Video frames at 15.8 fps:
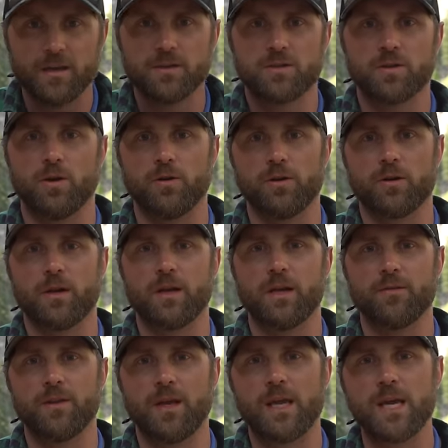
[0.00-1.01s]
So you're gonna
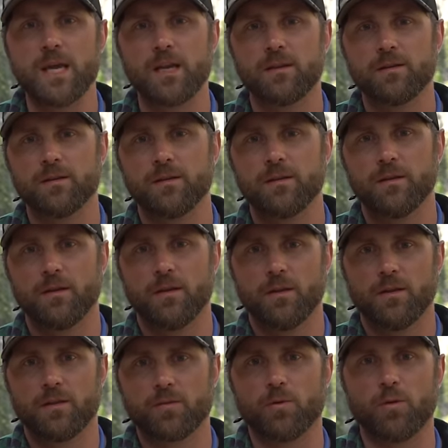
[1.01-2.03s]
give the heat
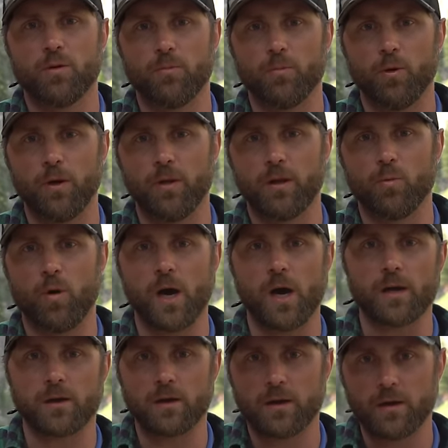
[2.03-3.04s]
through boiling
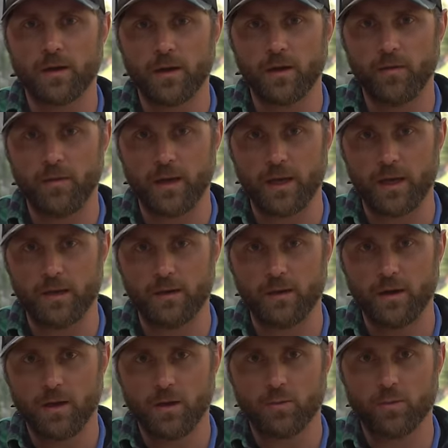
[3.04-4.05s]
water and
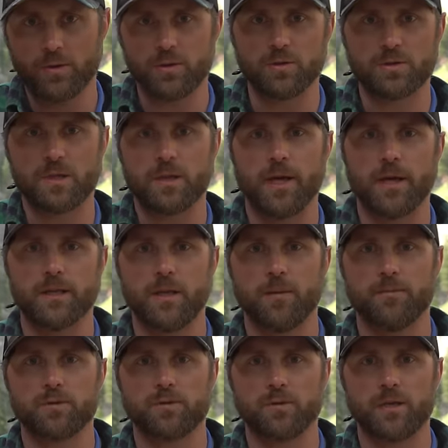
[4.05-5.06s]
then reducing that
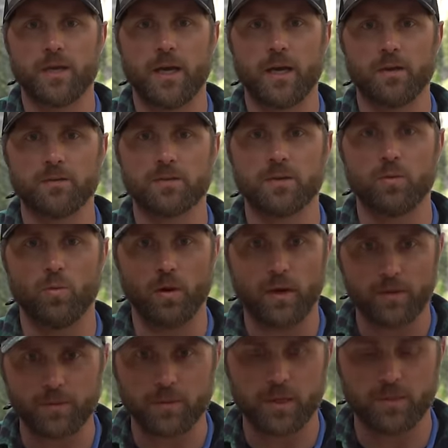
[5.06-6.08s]
temperature down to
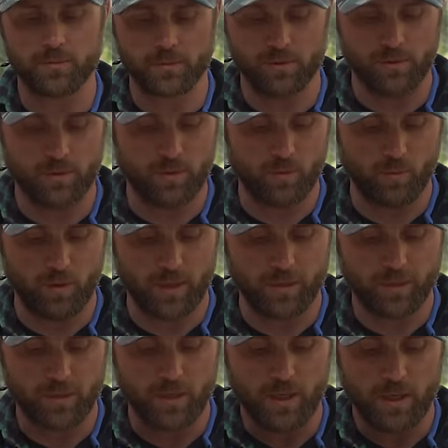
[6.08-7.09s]
whatever temperature that you
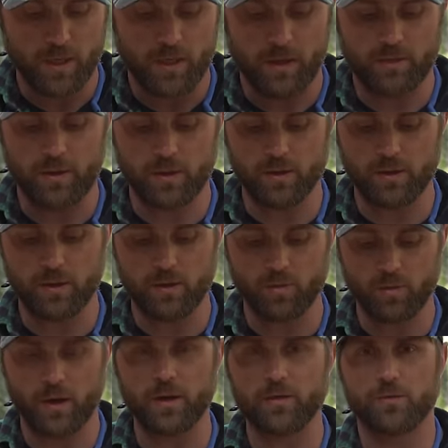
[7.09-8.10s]
wish, and then you're gonna
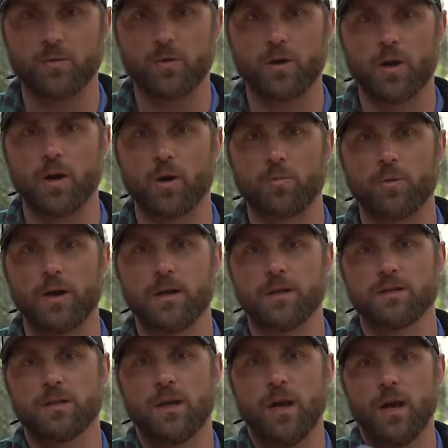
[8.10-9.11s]
run it through your
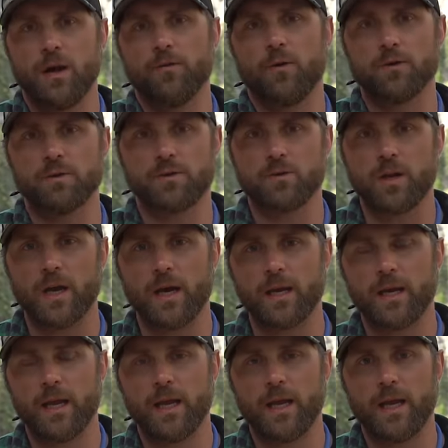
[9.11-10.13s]
AeroPress. I've also
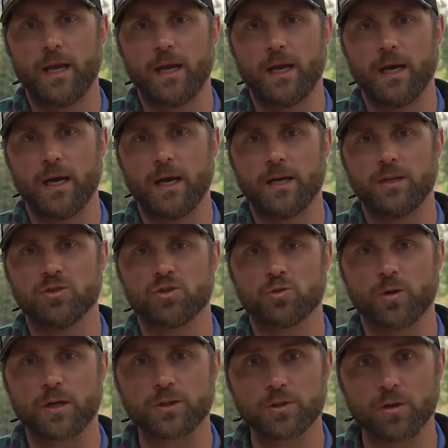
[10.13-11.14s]
got a uh,
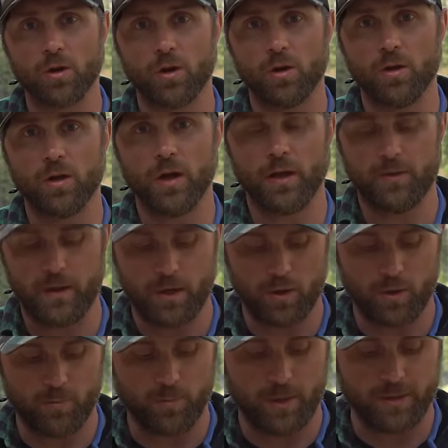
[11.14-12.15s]
instructional on the
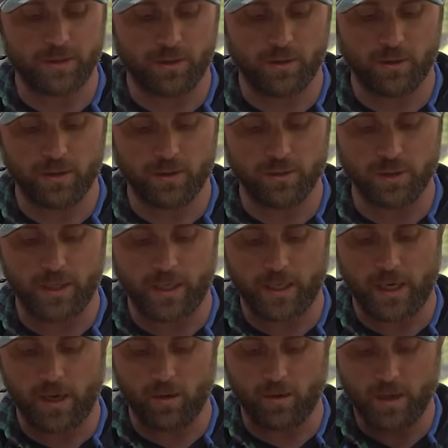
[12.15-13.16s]
AeroPress that you can
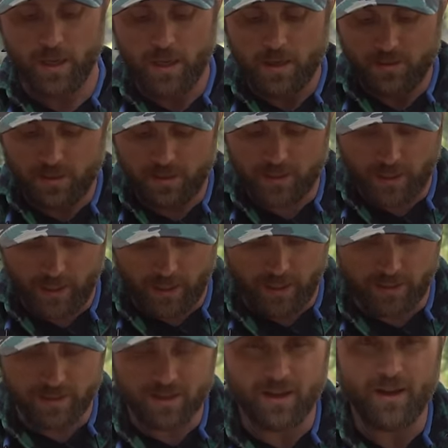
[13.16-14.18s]
check out. This
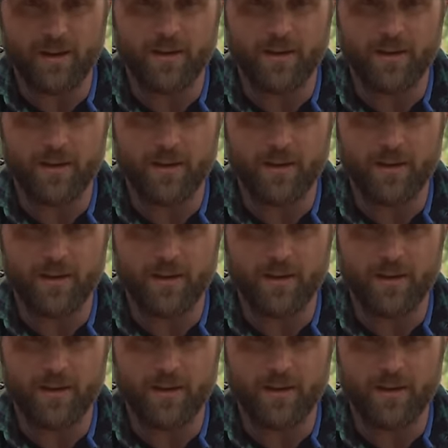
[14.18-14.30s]
thing is